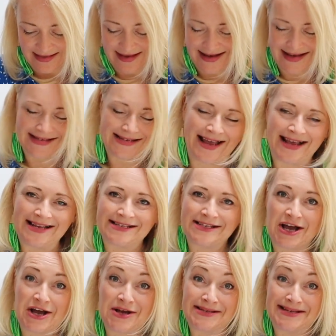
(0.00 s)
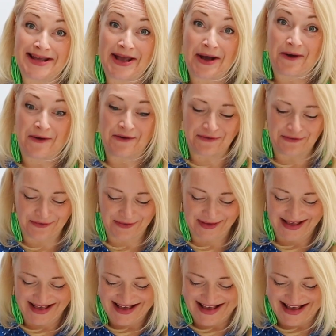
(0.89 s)
Like I say, starting it off
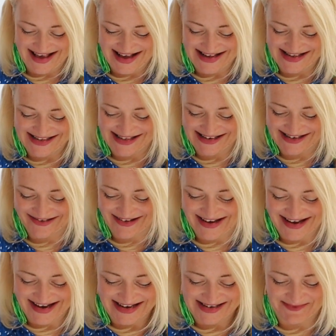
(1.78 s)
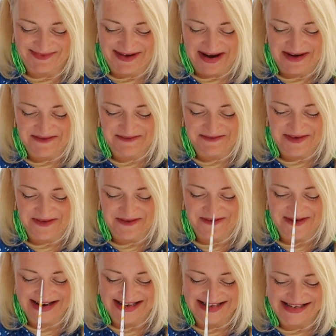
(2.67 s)
is the trickiest bit, but
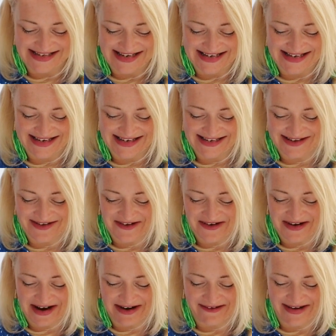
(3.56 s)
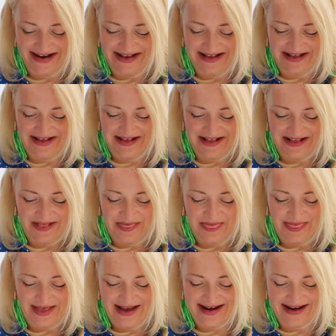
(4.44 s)
once it's got going,
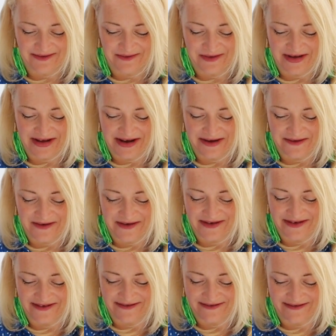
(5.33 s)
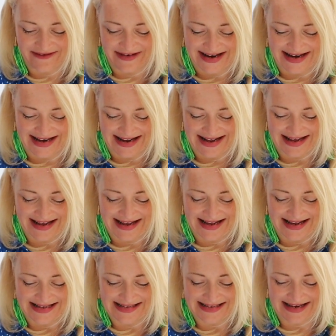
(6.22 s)
then it will go on really
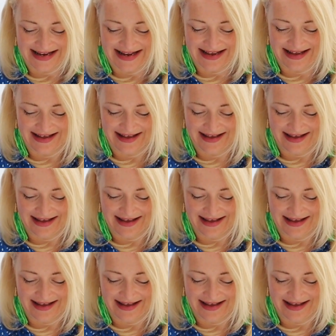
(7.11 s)
easily.